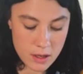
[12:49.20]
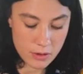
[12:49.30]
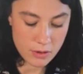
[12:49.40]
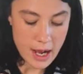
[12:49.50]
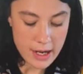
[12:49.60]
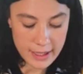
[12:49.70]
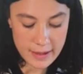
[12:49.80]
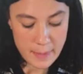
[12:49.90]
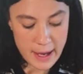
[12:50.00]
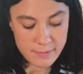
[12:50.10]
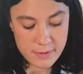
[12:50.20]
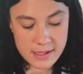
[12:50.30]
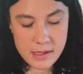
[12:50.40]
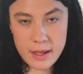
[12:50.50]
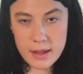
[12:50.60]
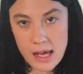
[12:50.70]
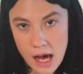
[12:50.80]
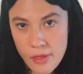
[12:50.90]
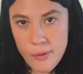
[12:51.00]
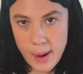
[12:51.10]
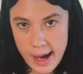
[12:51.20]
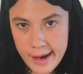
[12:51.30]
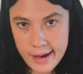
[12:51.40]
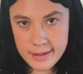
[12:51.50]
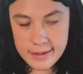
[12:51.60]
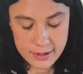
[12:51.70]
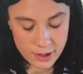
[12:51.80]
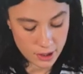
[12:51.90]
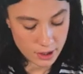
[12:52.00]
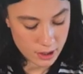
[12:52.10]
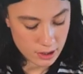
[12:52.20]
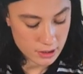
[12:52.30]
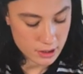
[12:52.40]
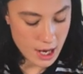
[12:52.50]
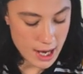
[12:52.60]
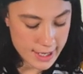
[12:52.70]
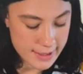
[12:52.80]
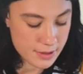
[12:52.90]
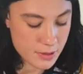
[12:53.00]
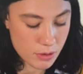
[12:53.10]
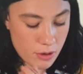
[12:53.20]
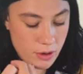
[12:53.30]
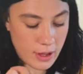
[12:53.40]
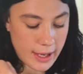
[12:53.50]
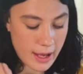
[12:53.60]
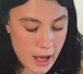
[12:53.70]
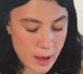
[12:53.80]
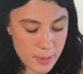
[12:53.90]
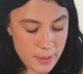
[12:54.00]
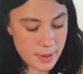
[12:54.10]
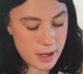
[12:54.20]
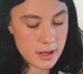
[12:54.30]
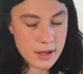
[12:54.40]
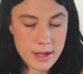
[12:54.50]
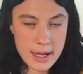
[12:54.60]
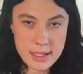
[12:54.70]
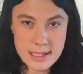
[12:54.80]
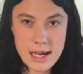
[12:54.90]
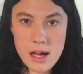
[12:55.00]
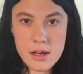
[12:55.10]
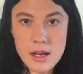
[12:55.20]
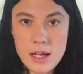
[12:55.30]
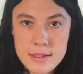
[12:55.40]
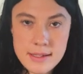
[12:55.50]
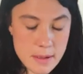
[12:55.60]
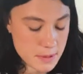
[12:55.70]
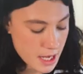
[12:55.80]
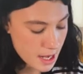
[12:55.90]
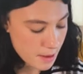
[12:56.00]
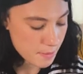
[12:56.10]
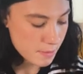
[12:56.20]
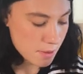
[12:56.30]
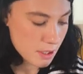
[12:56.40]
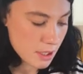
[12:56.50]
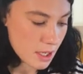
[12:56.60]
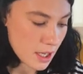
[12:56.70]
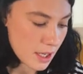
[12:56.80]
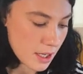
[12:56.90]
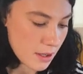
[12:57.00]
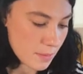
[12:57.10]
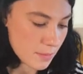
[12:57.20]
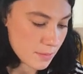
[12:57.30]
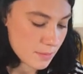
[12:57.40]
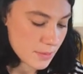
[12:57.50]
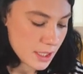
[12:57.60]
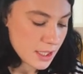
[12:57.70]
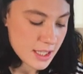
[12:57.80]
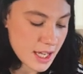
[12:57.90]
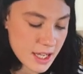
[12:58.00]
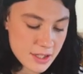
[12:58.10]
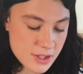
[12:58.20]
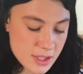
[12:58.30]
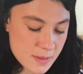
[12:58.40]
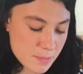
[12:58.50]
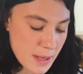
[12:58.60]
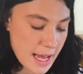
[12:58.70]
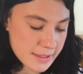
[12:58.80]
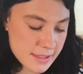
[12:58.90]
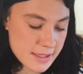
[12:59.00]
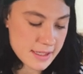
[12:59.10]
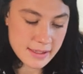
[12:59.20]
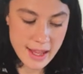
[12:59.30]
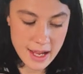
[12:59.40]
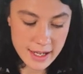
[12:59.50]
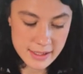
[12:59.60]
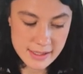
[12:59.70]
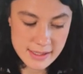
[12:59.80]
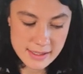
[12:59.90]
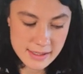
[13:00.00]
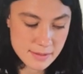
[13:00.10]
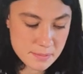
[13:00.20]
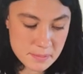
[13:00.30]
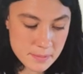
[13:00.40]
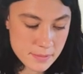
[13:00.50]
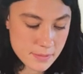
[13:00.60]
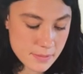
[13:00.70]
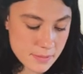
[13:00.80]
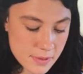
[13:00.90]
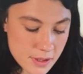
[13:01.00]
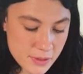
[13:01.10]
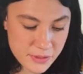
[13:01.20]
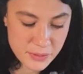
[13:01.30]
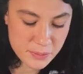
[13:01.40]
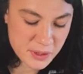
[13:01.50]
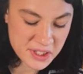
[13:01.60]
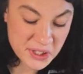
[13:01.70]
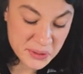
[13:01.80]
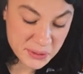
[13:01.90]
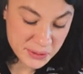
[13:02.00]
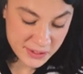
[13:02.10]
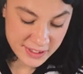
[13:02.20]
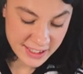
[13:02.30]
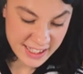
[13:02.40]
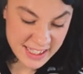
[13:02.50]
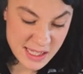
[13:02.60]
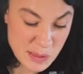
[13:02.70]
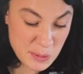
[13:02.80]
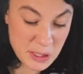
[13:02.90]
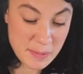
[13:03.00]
grouting and the pavement's going the other way, so your eyes are drawn like up and down at the same time. Just patterns and lines look really cool, and that's pretty